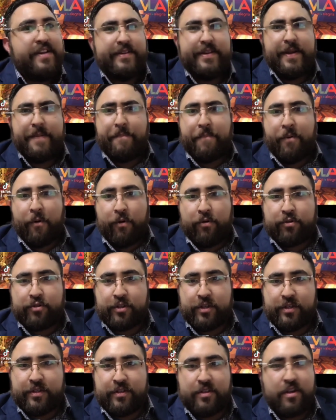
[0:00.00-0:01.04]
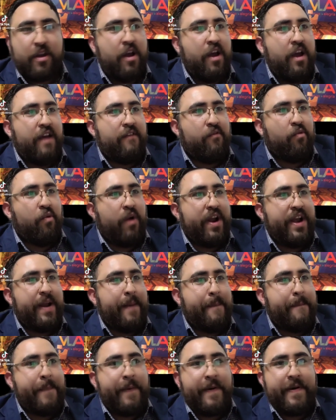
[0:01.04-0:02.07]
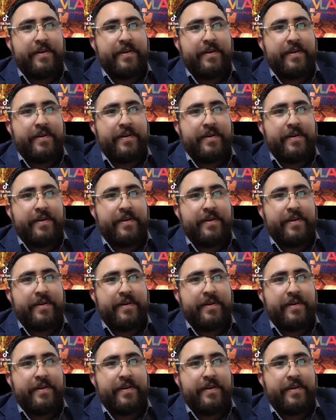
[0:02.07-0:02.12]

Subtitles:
the process when a